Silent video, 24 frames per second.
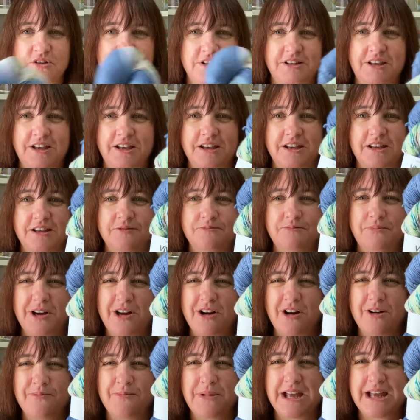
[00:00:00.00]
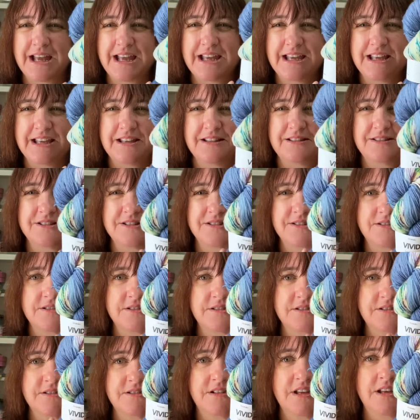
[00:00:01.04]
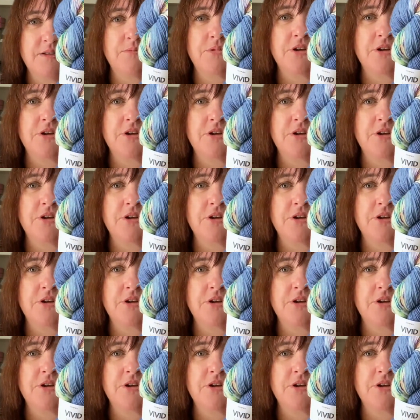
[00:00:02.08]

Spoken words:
yeah, but I may just keep an